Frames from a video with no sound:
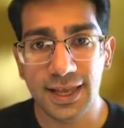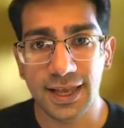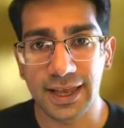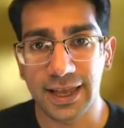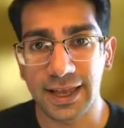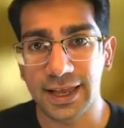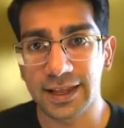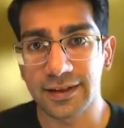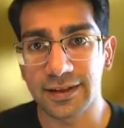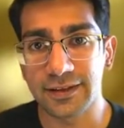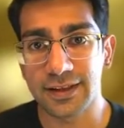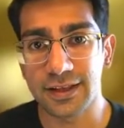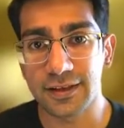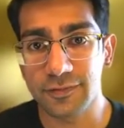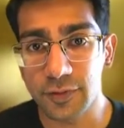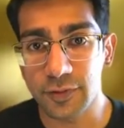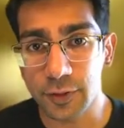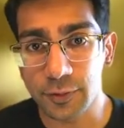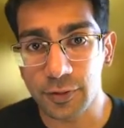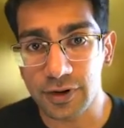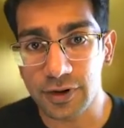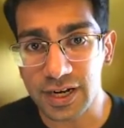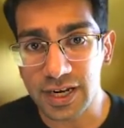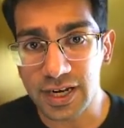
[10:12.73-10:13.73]
And
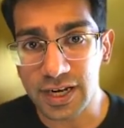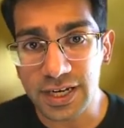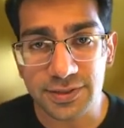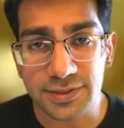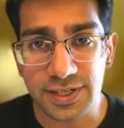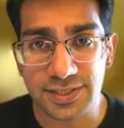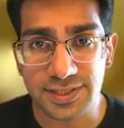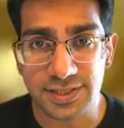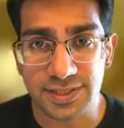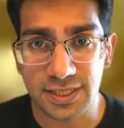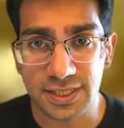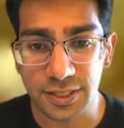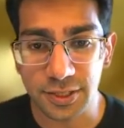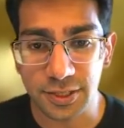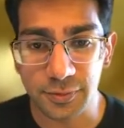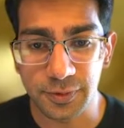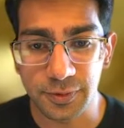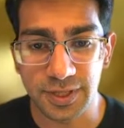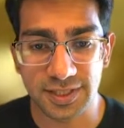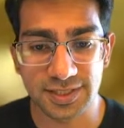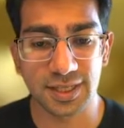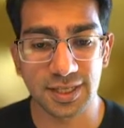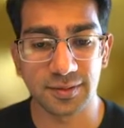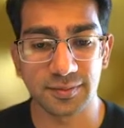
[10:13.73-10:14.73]
if you are interested in
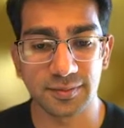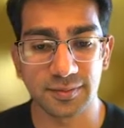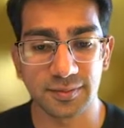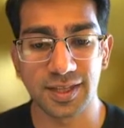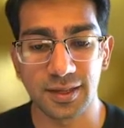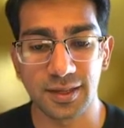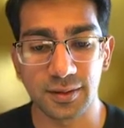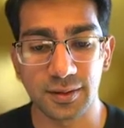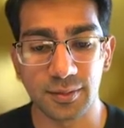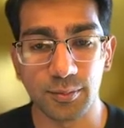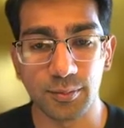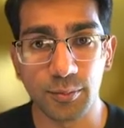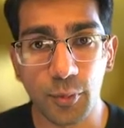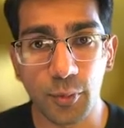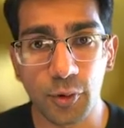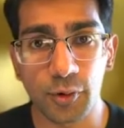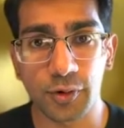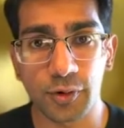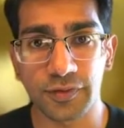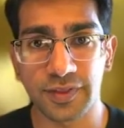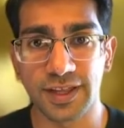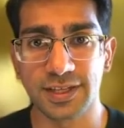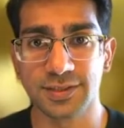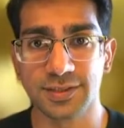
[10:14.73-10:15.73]
doing something
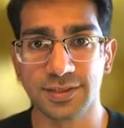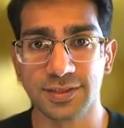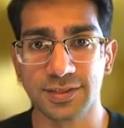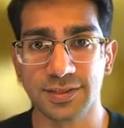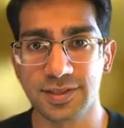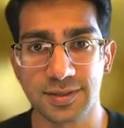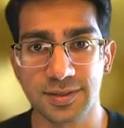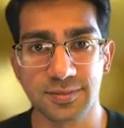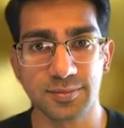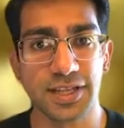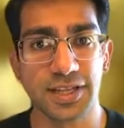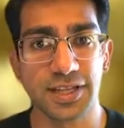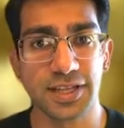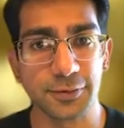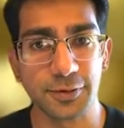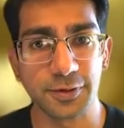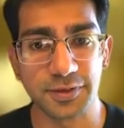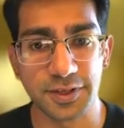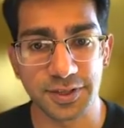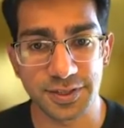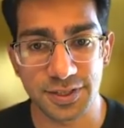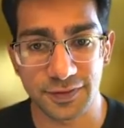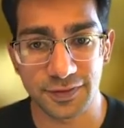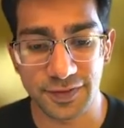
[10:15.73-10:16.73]
more than just playing
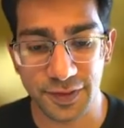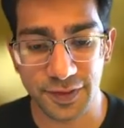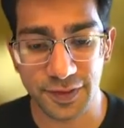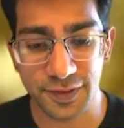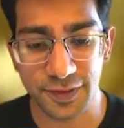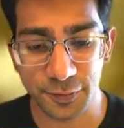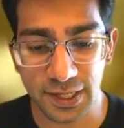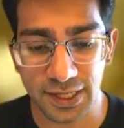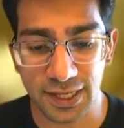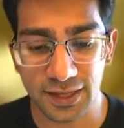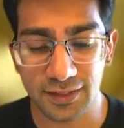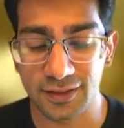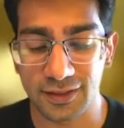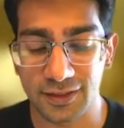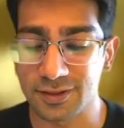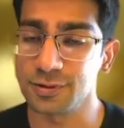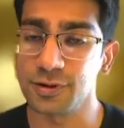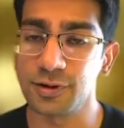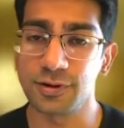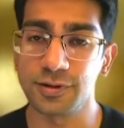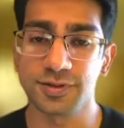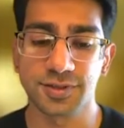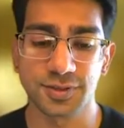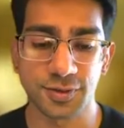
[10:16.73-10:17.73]
with this over the weekend, there's
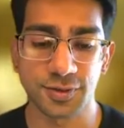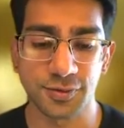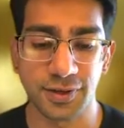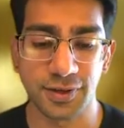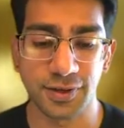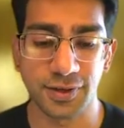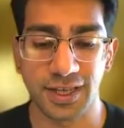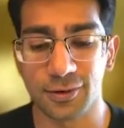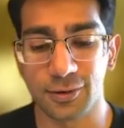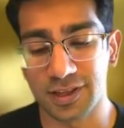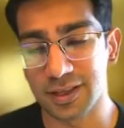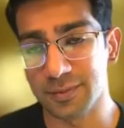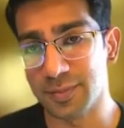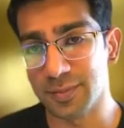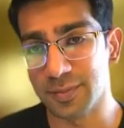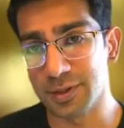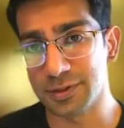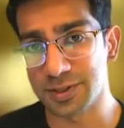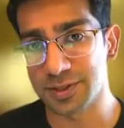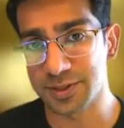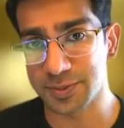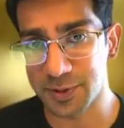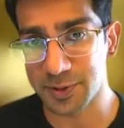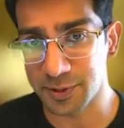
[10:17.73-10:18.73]
also a early
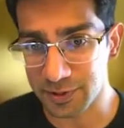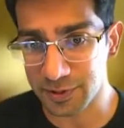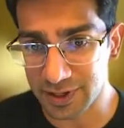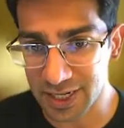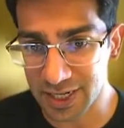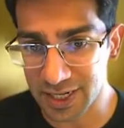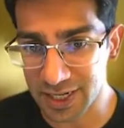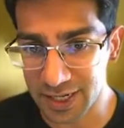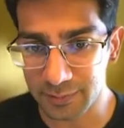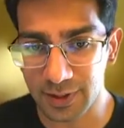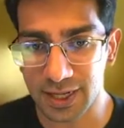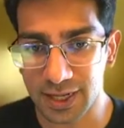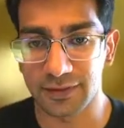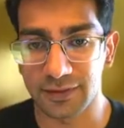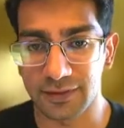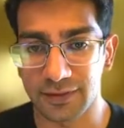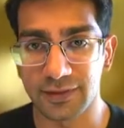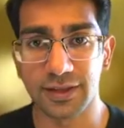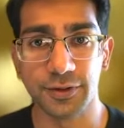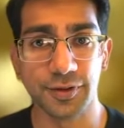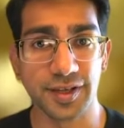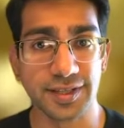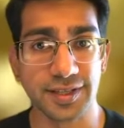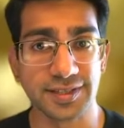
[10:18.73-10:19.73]
builders program.
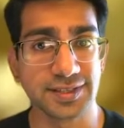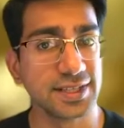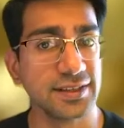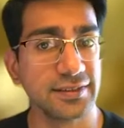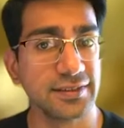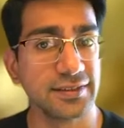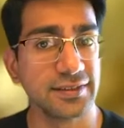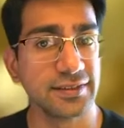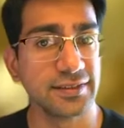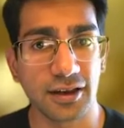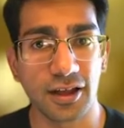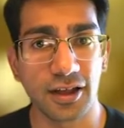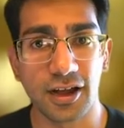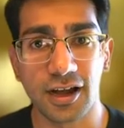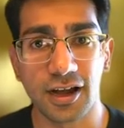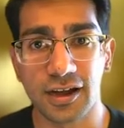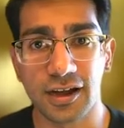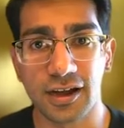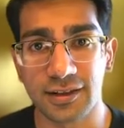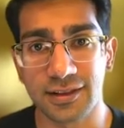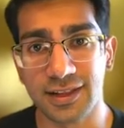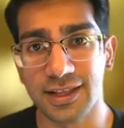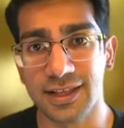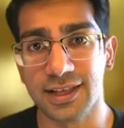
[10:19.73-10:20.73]
You can see that
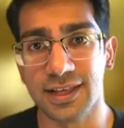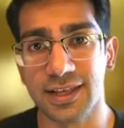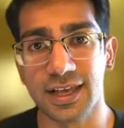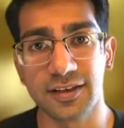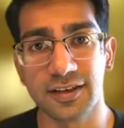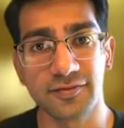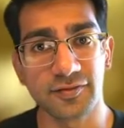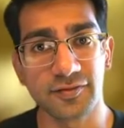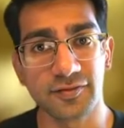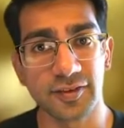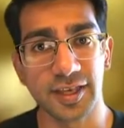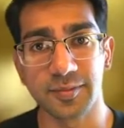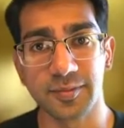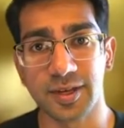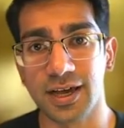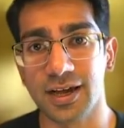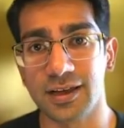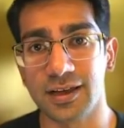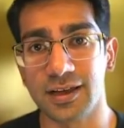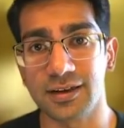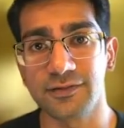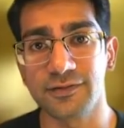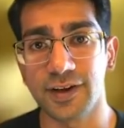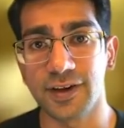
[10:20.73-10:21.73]
on the
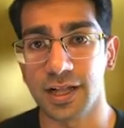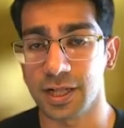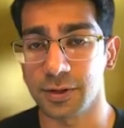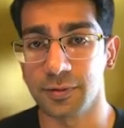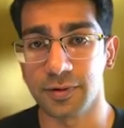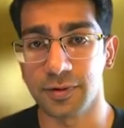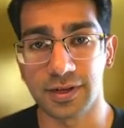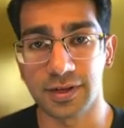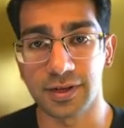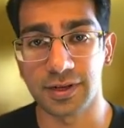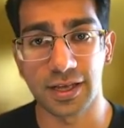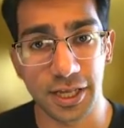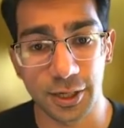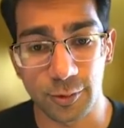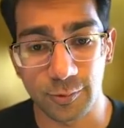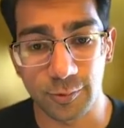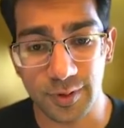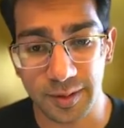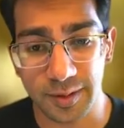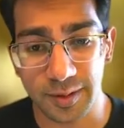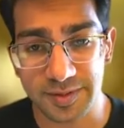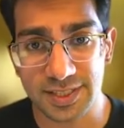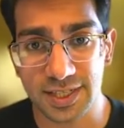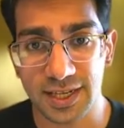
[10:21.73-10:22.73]
fevm.filecoin.io
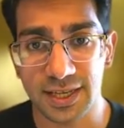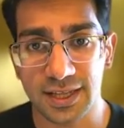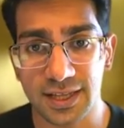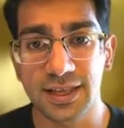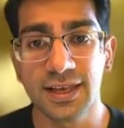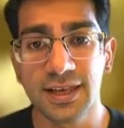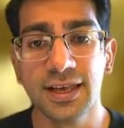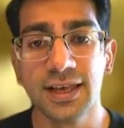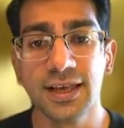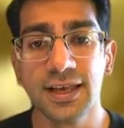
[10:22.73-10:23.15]
website.